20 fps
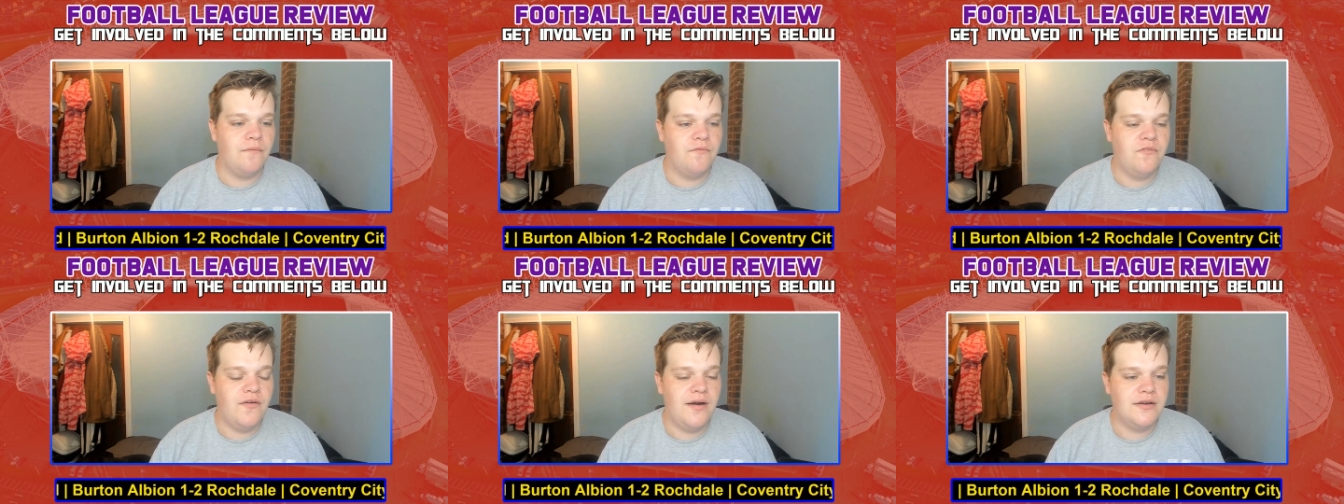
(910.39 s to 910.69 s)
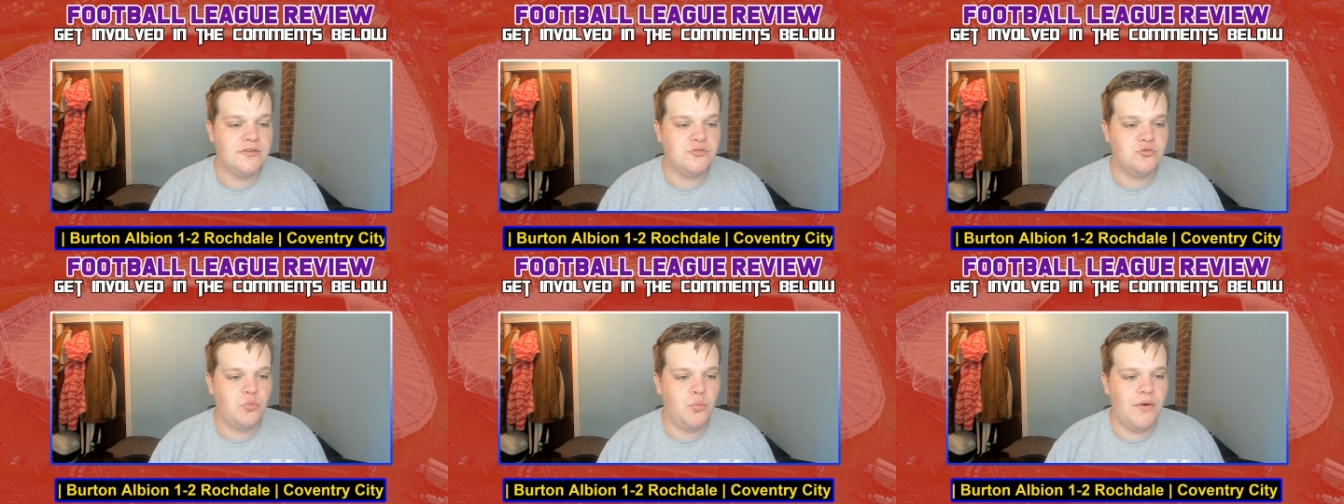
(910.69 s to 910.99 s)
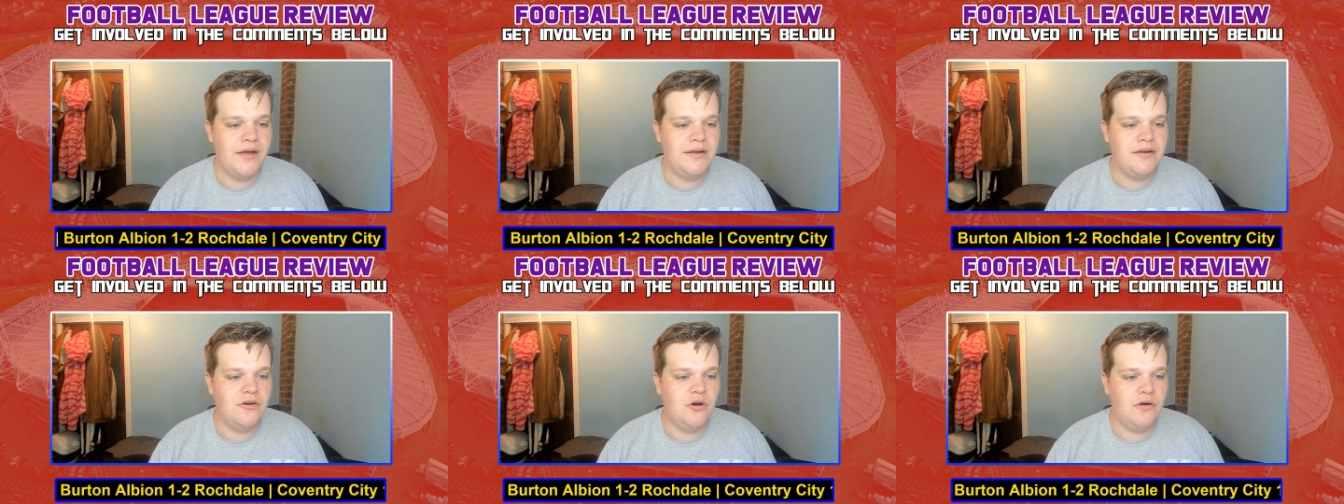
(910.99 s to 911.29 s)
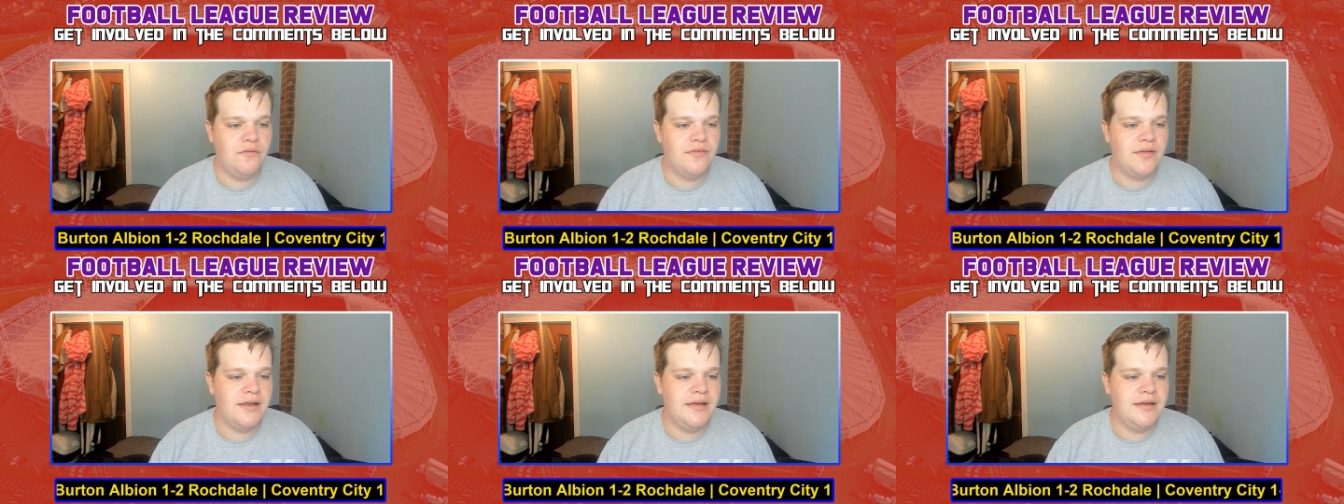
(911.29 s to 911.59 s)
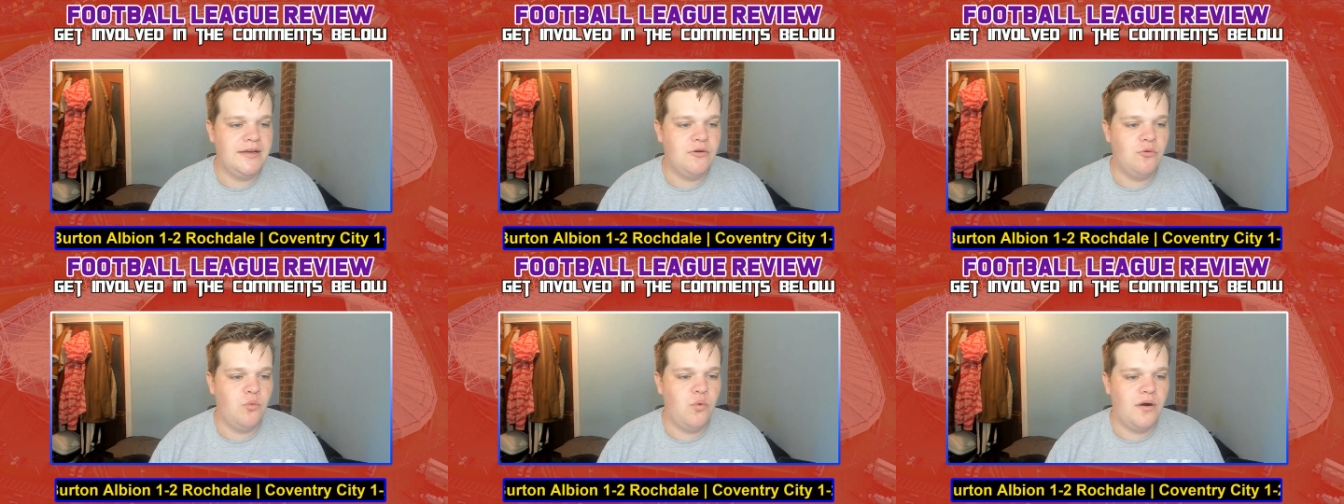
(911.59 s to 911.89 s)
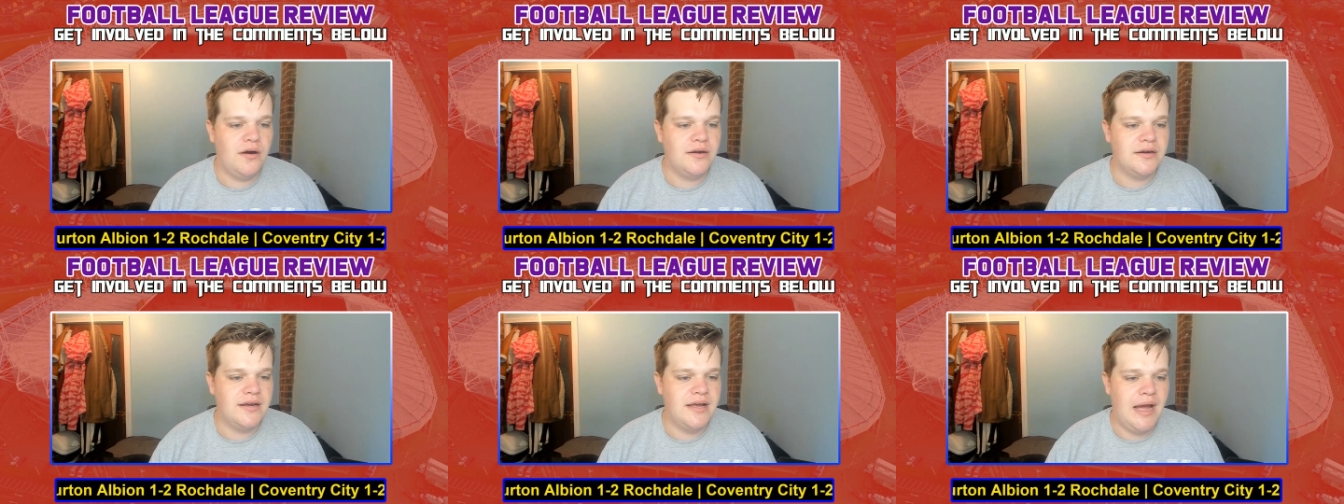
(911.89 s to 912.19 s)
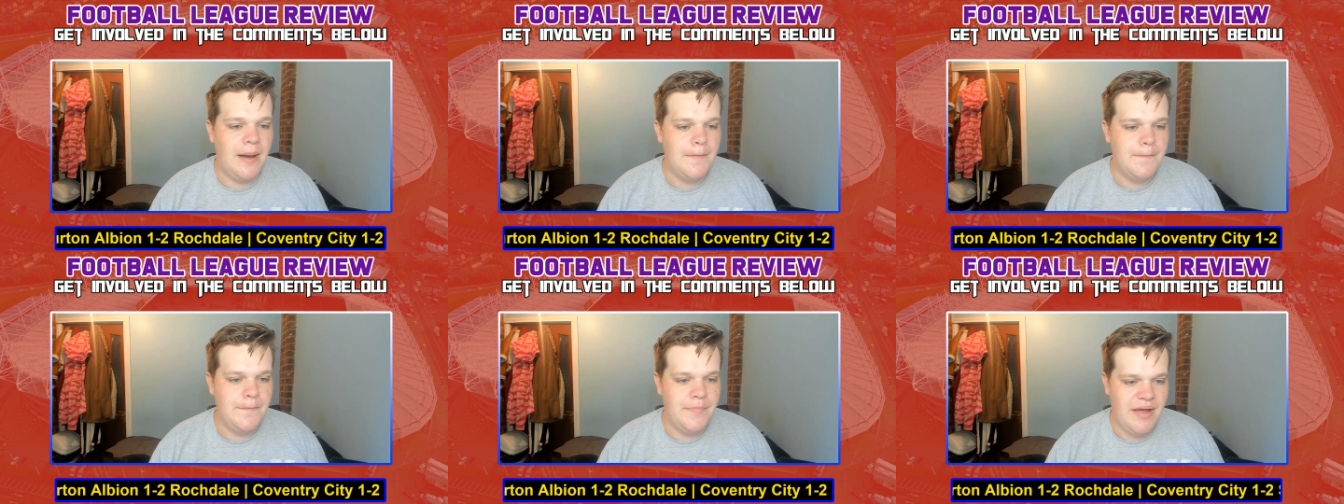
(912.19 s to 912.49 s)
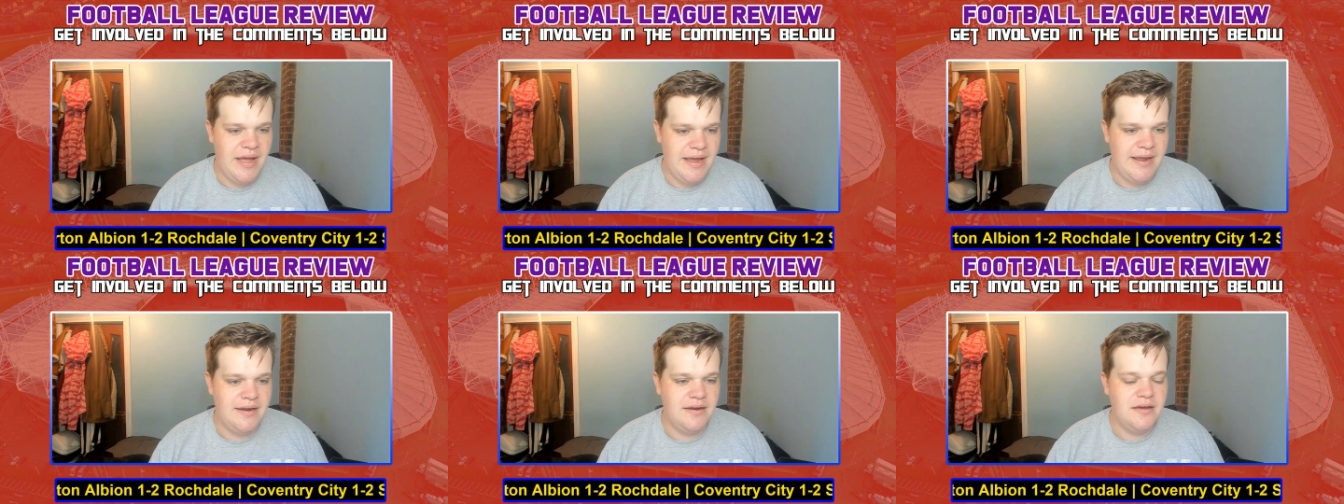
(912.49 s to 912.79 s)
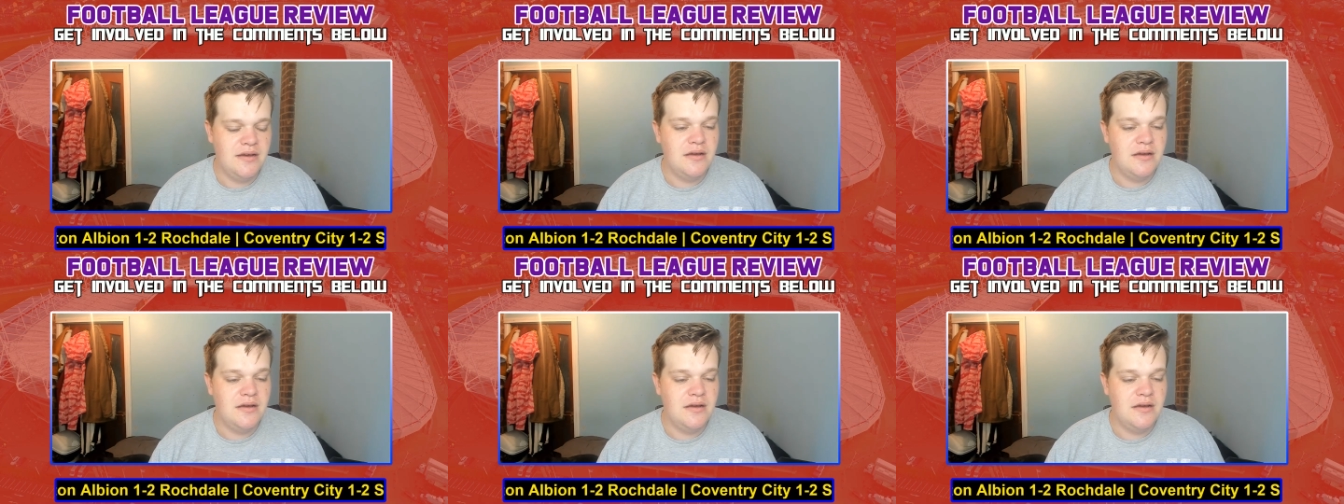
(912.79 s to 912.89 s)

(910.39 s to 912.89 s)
first win of the League One campaign,